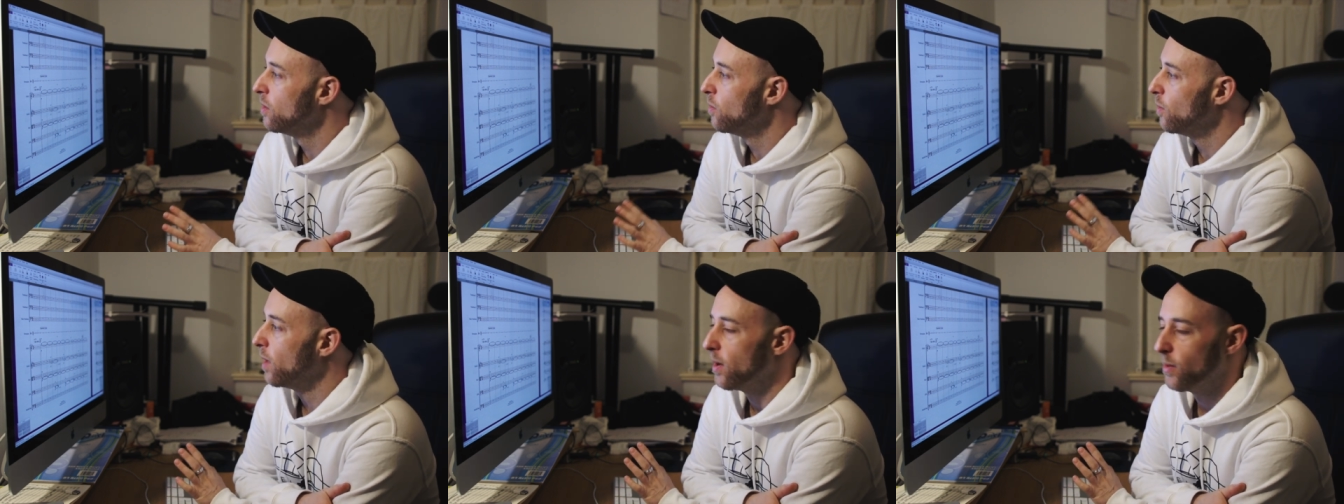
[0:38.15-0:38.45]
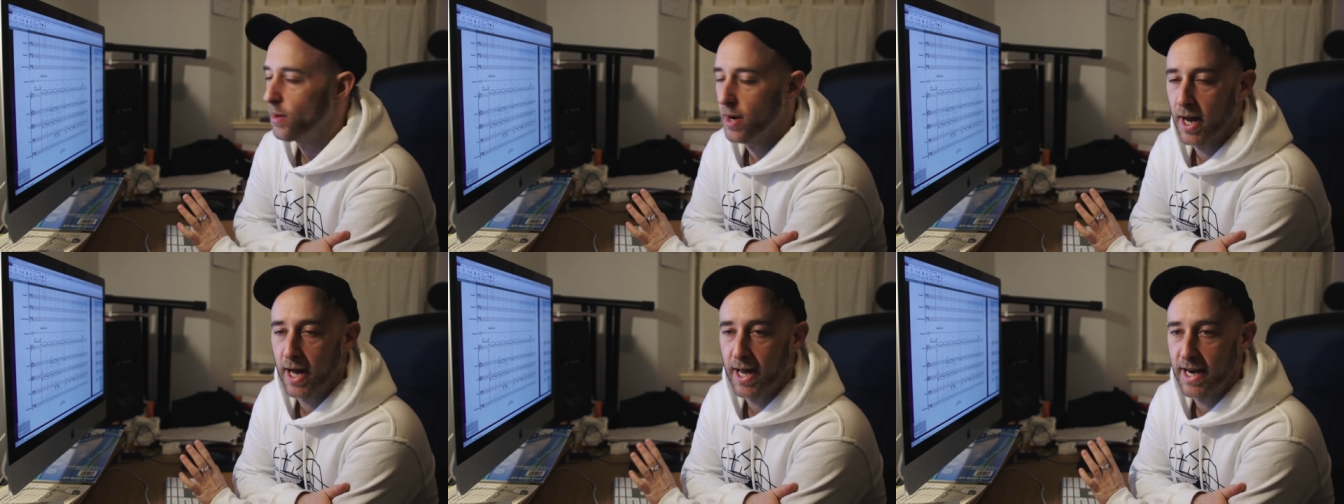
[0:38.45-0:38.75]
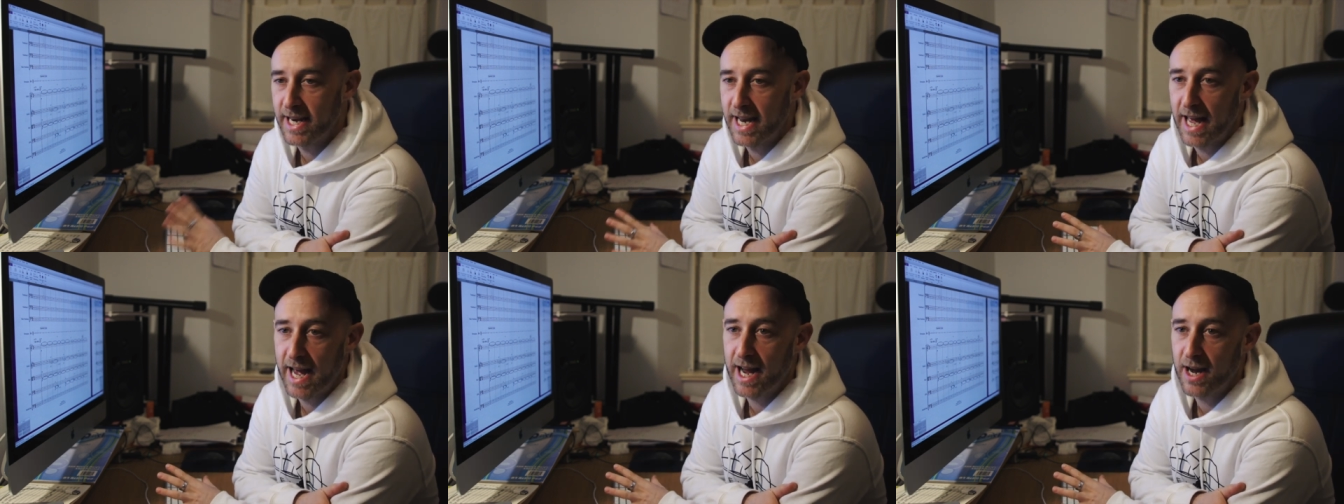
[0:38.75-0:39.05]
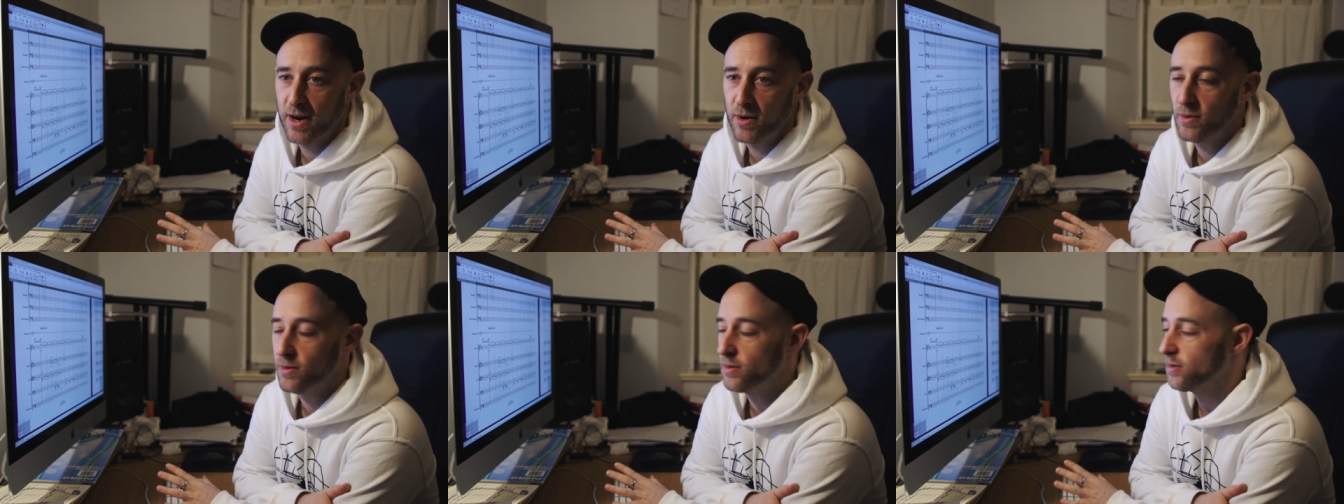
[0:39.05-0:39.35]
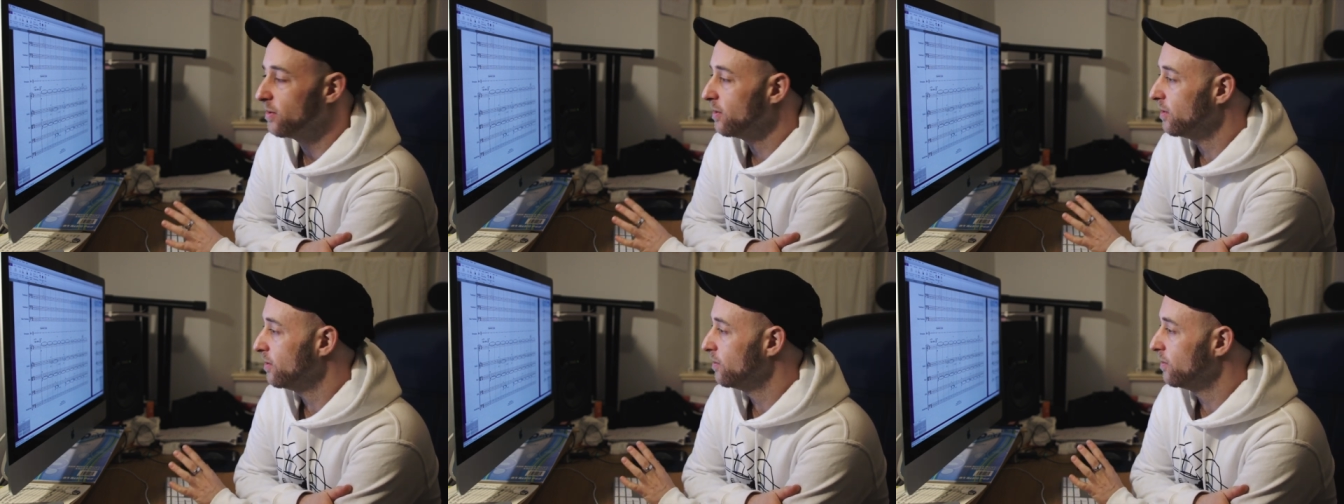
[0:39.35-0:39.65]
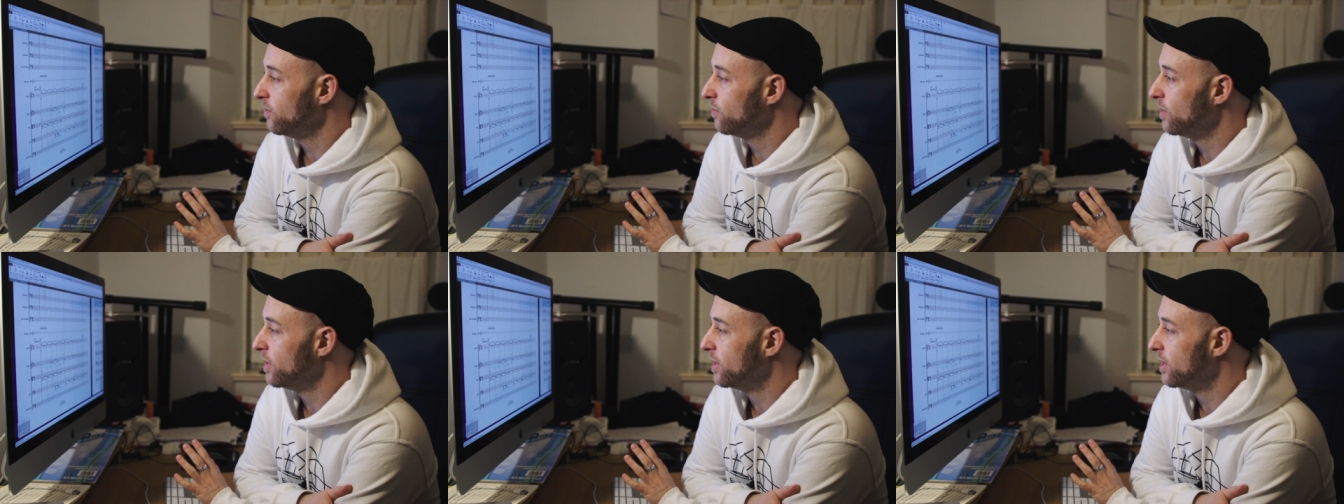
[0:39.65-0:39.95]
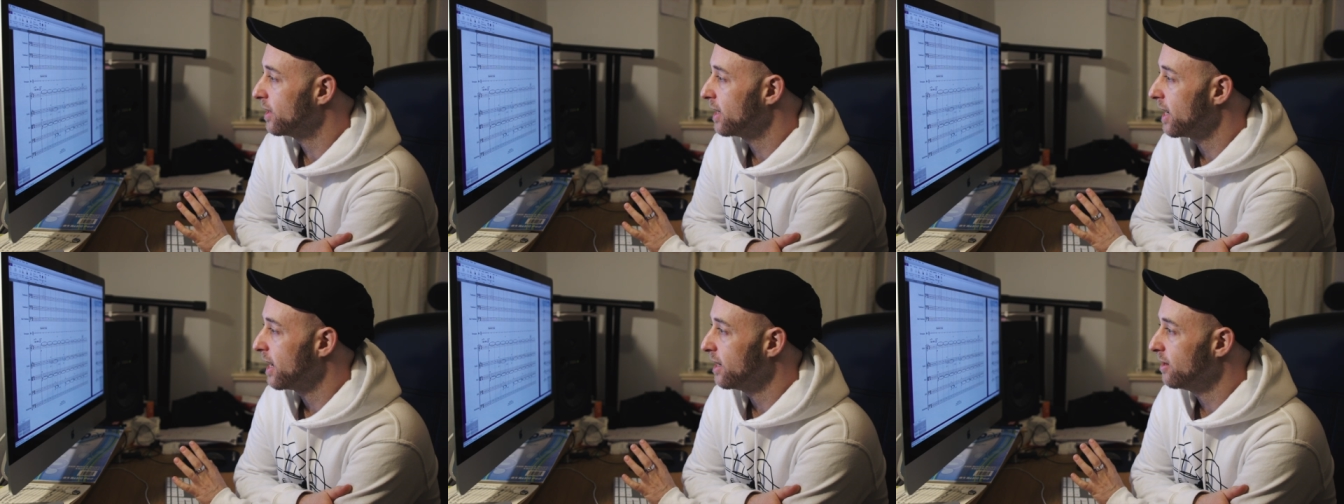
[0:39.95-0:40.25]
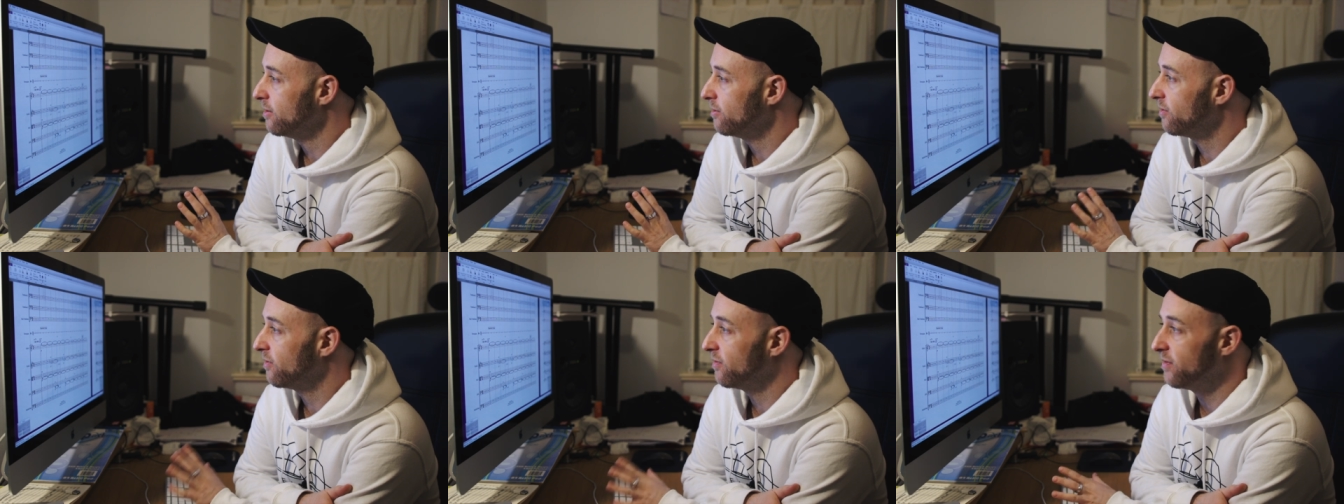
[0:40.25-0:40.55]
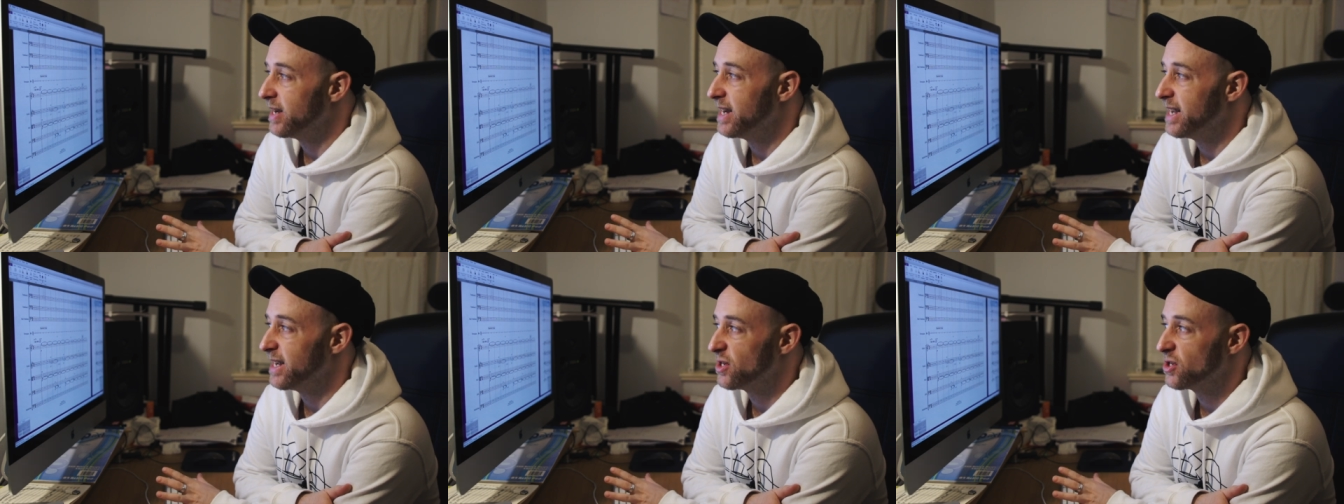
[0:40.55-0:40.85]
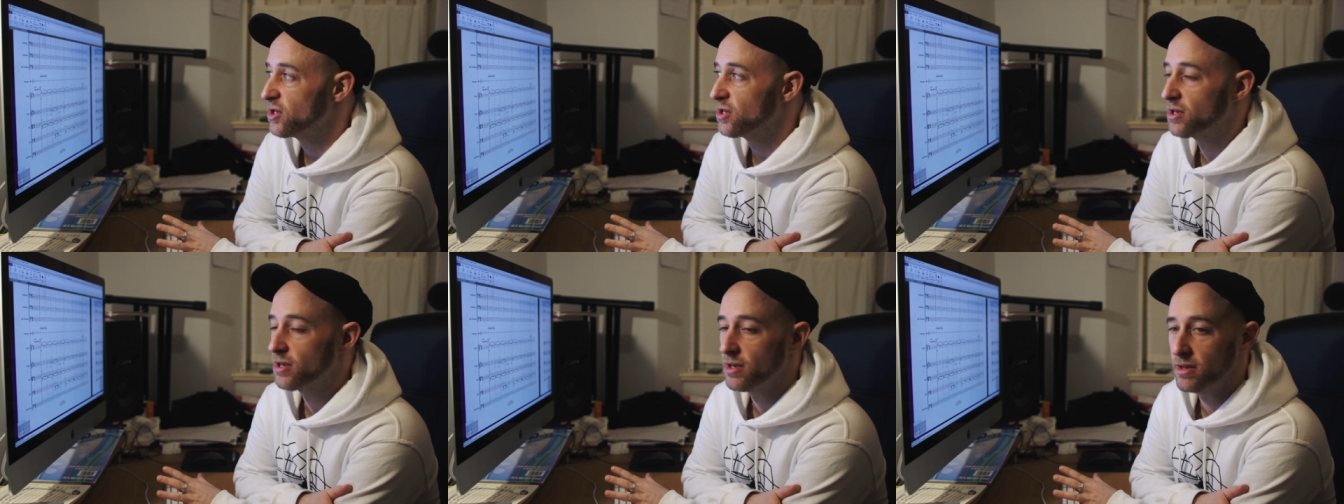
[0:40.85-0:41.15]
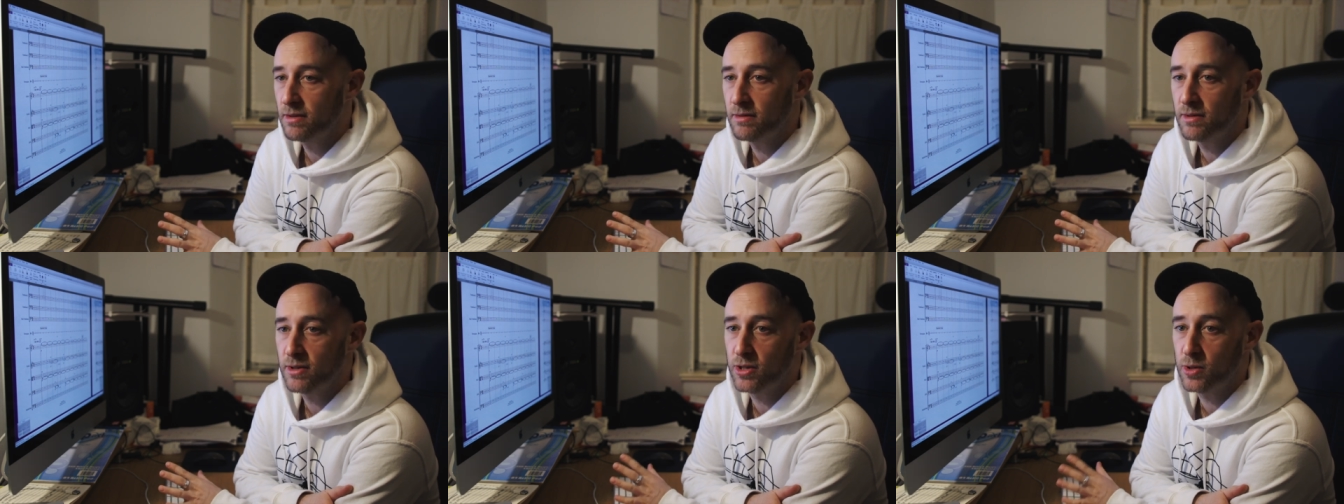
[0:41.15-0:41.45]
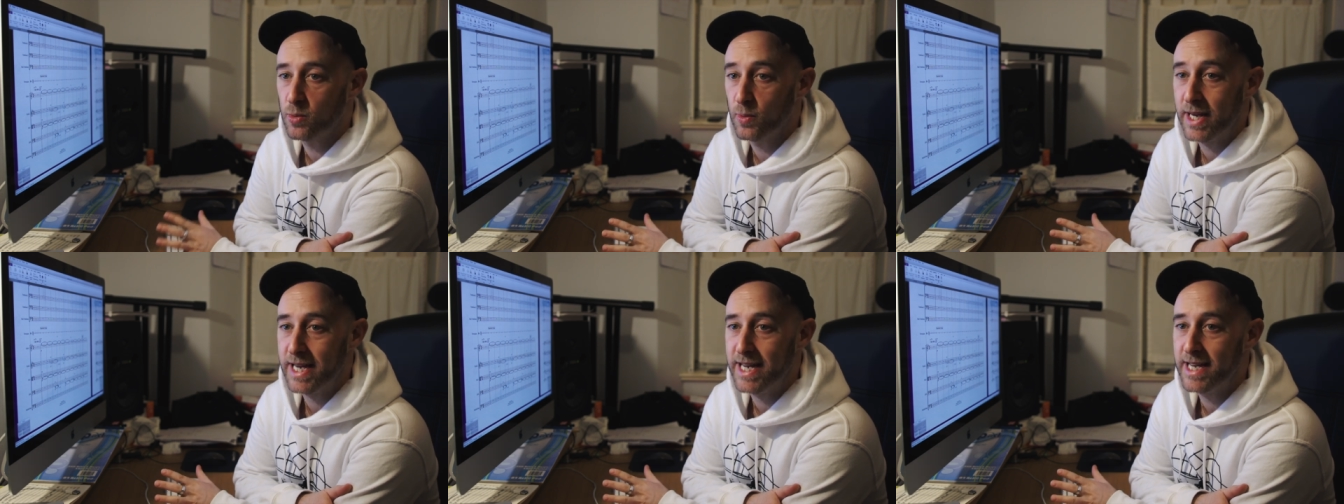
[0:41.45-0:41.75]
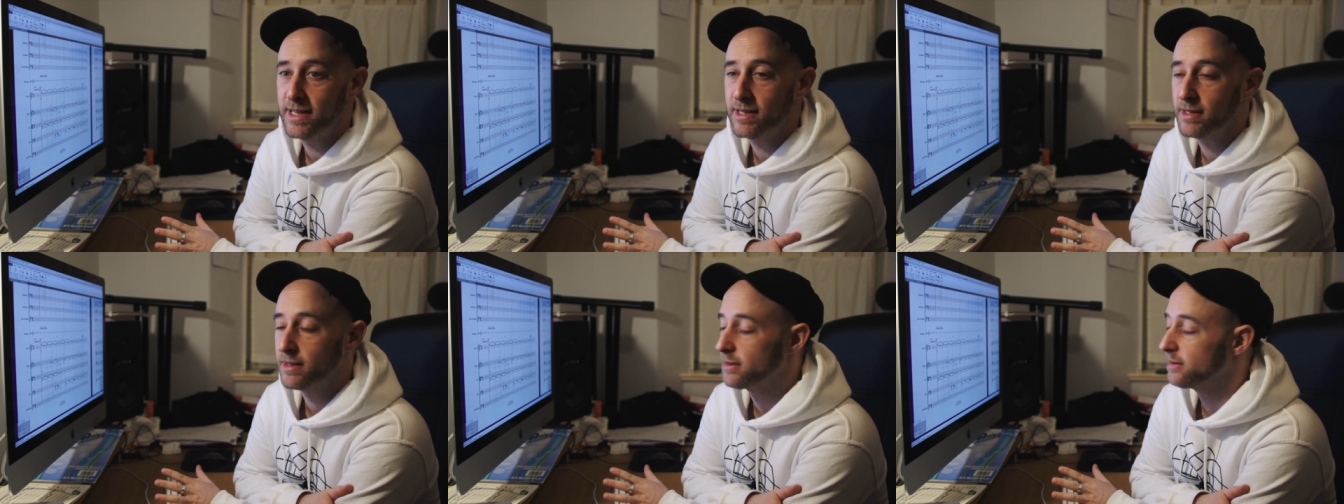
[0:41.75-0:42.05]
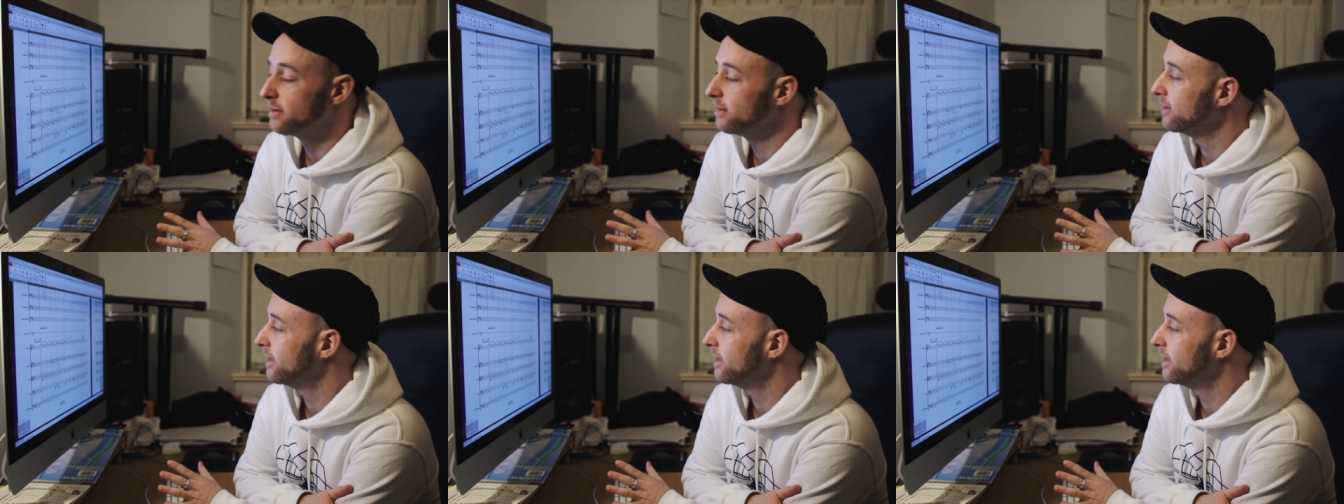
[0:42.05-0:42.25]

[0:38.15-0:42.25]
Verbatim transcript: where we're at now with a kind of finished suite.